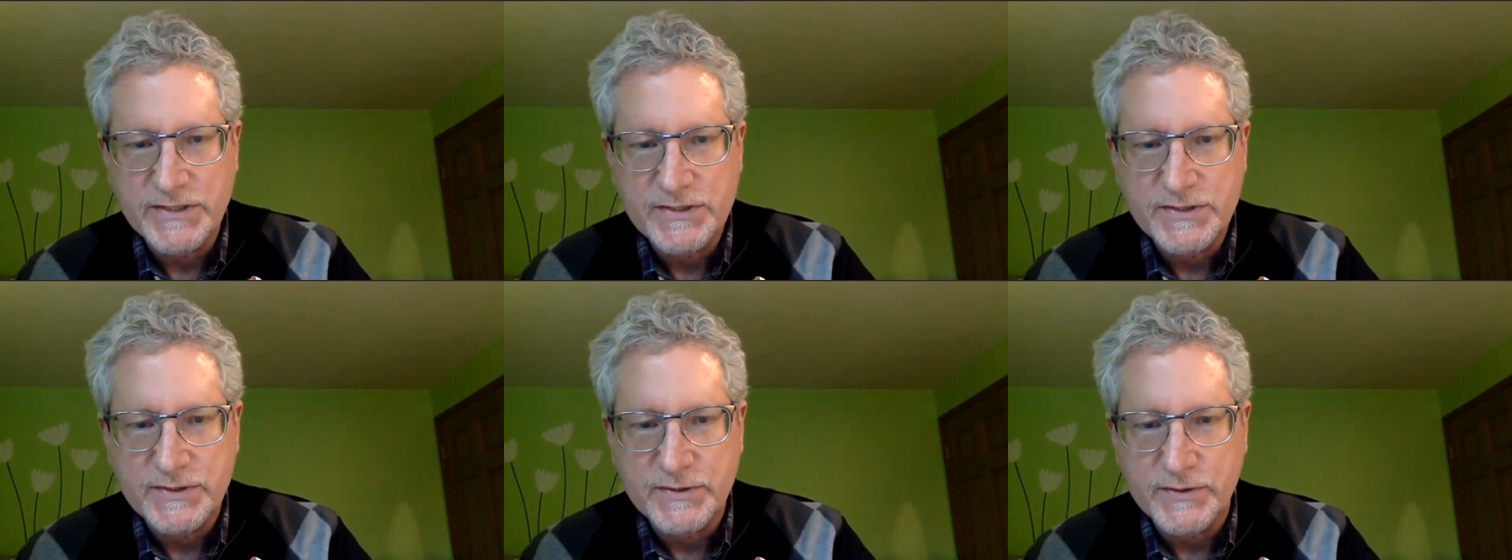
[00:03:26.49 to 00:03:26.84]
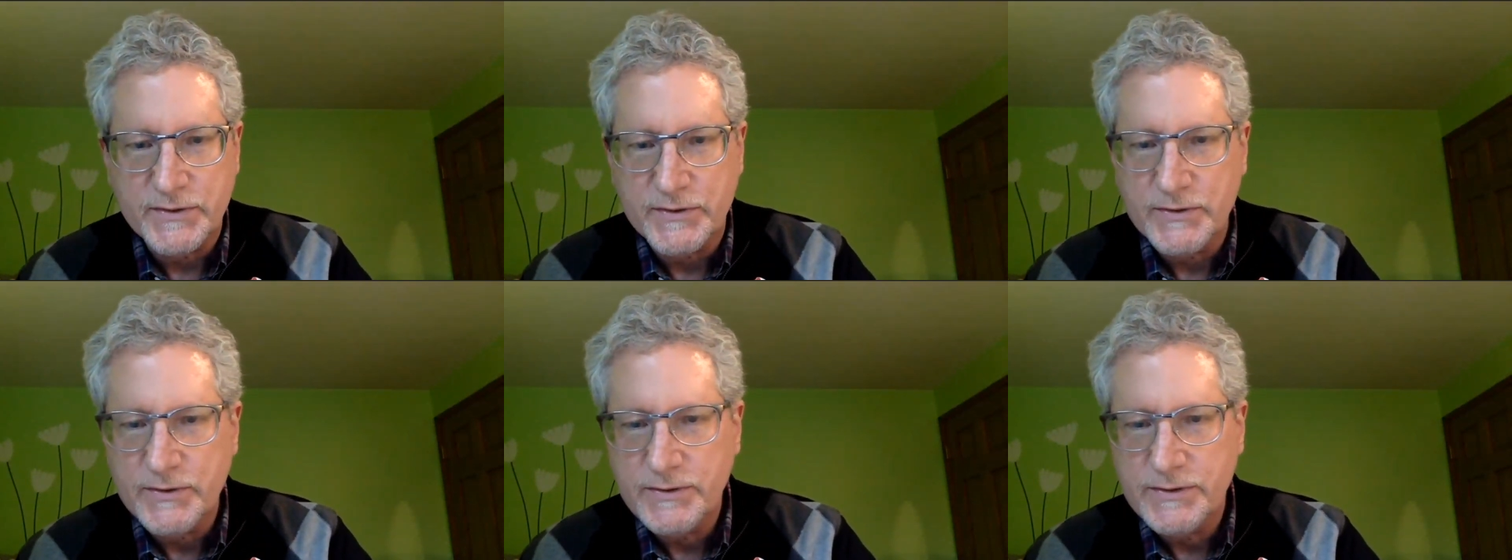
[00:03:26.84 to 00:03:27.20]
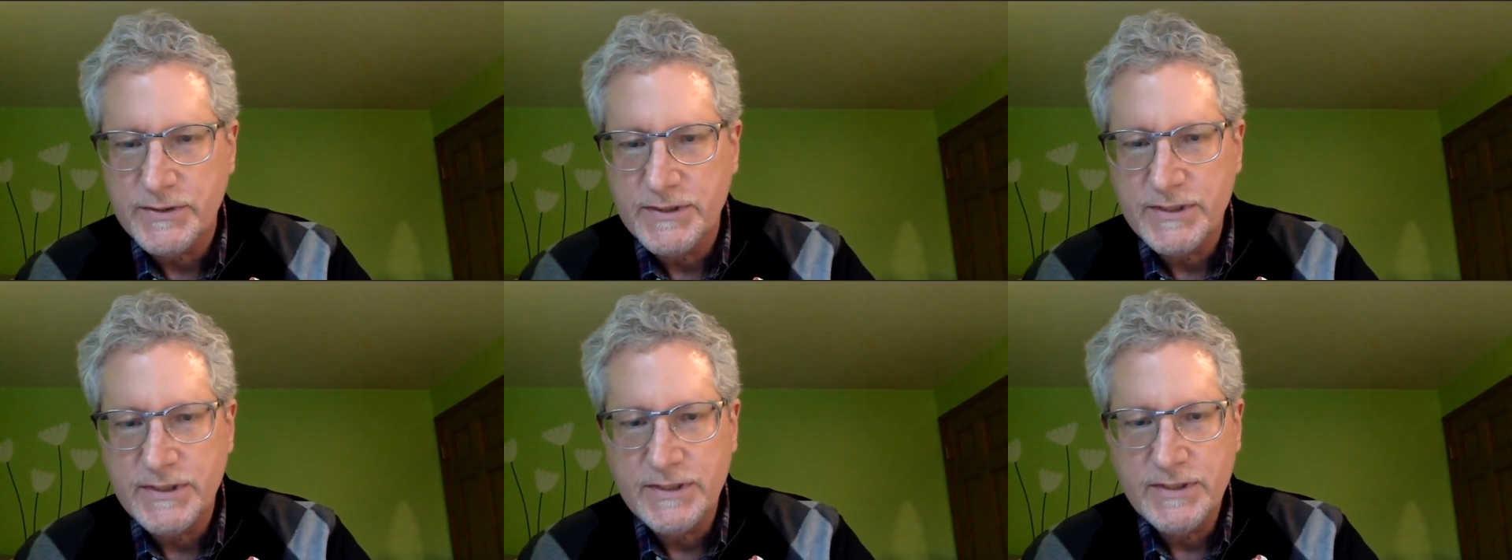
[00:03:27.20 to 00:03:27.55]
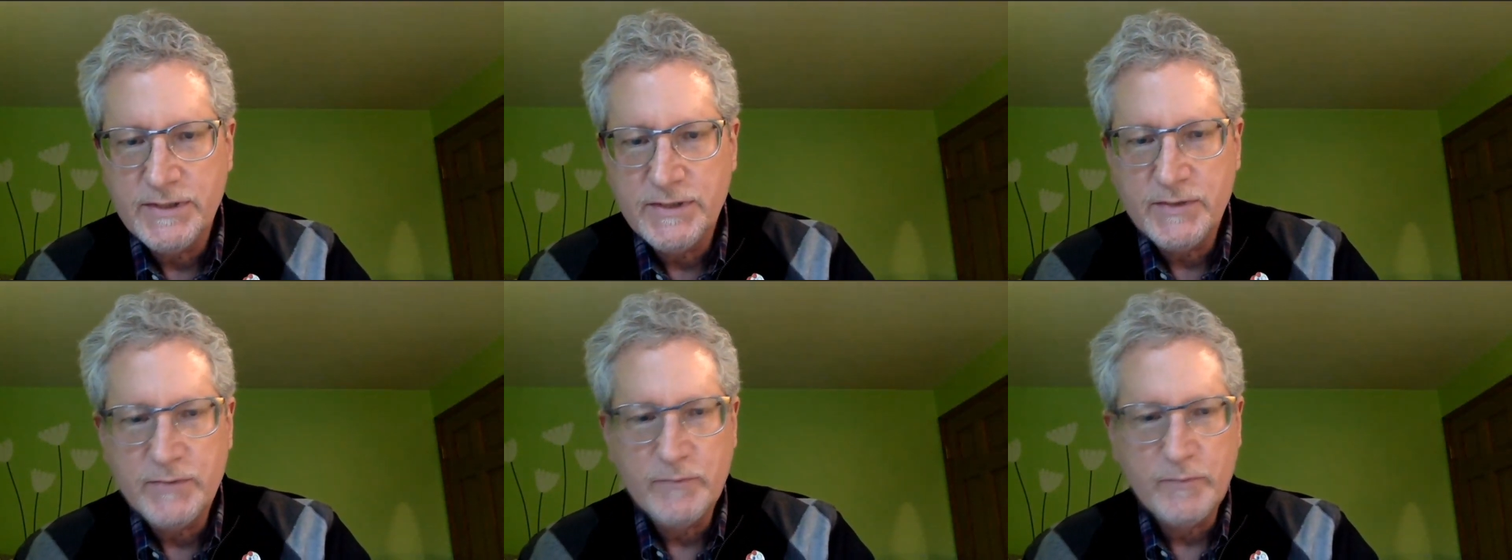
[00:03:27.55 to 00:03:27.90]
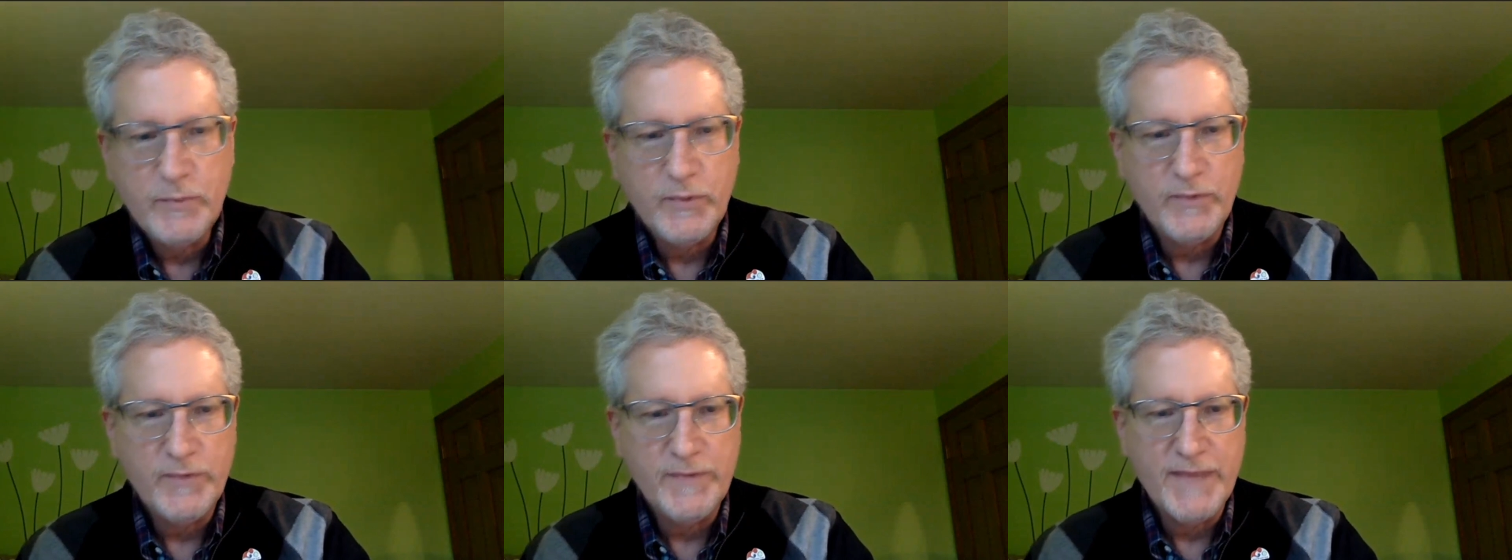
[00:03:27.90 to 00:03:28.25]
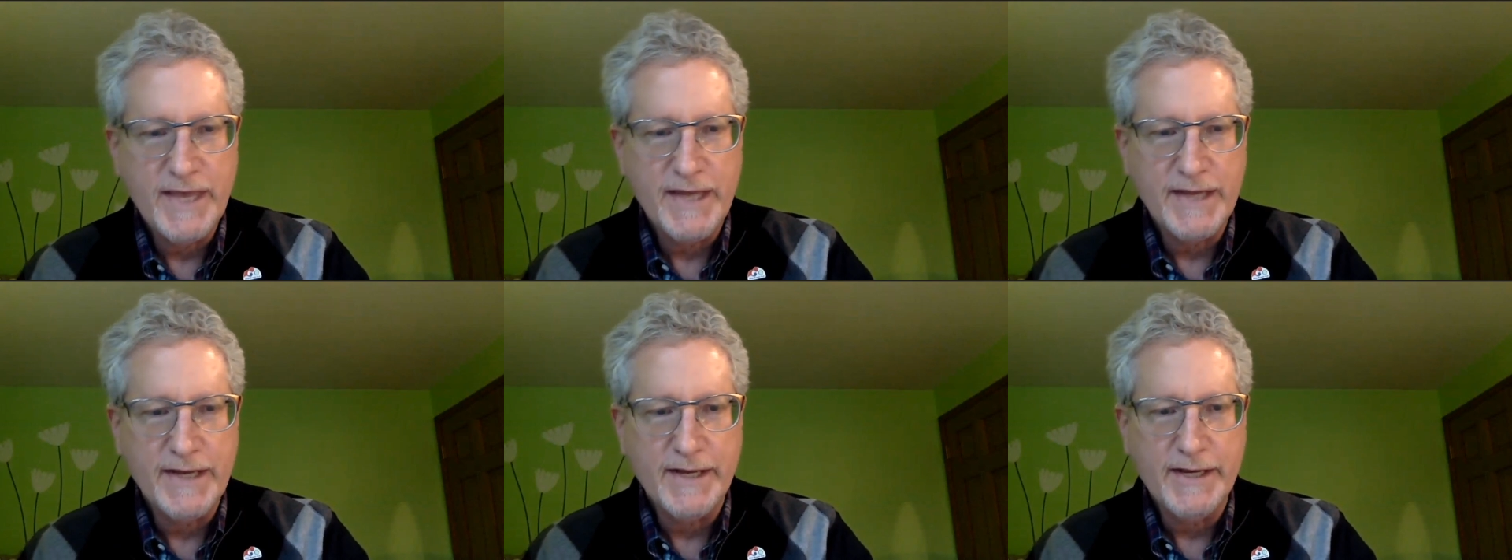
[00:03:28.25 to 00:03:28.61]
I'm going to pull
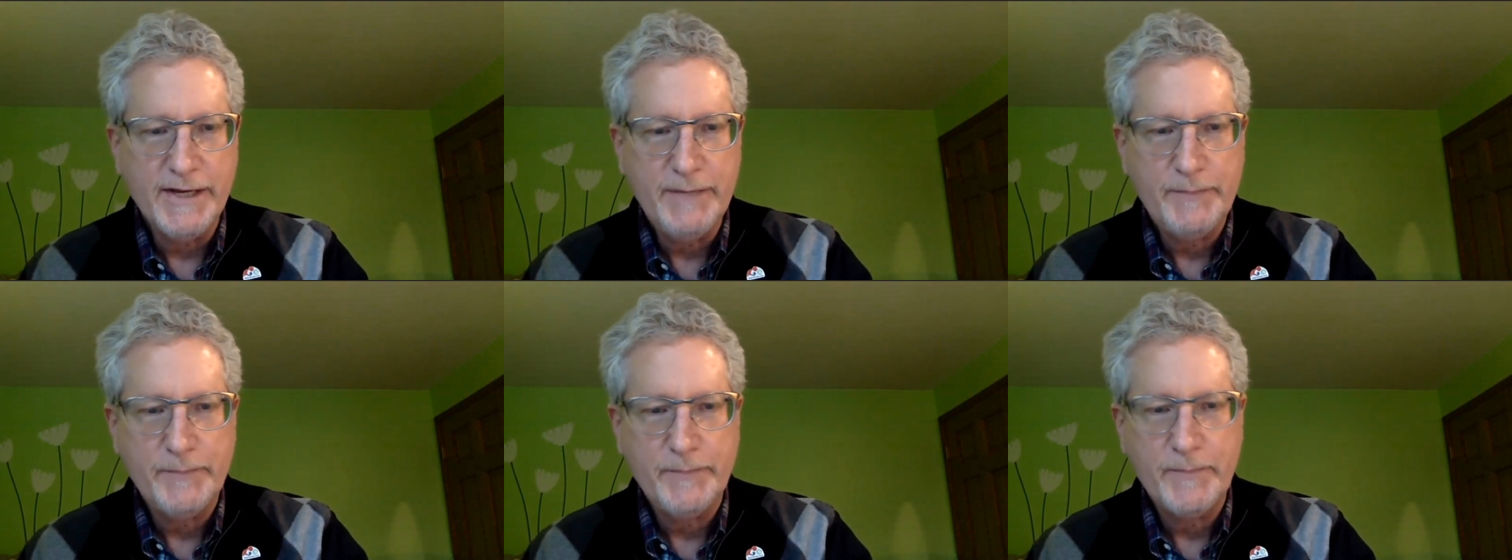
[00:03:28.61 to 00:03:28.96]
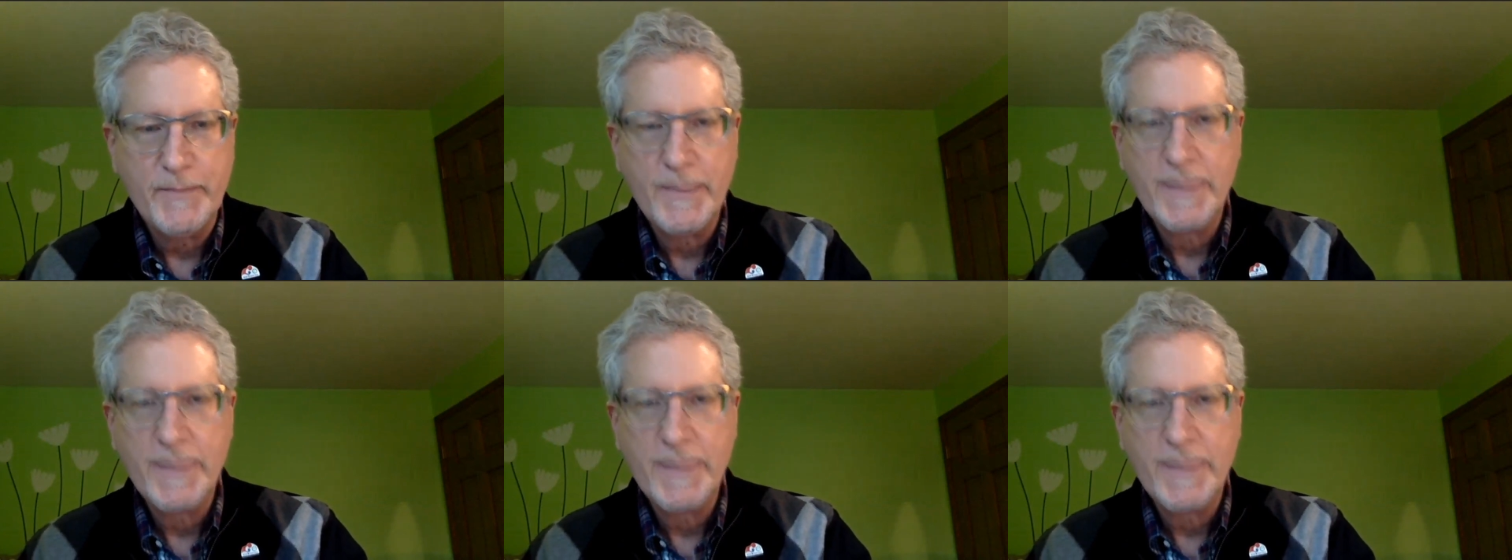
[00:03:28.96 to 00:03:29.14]
that up.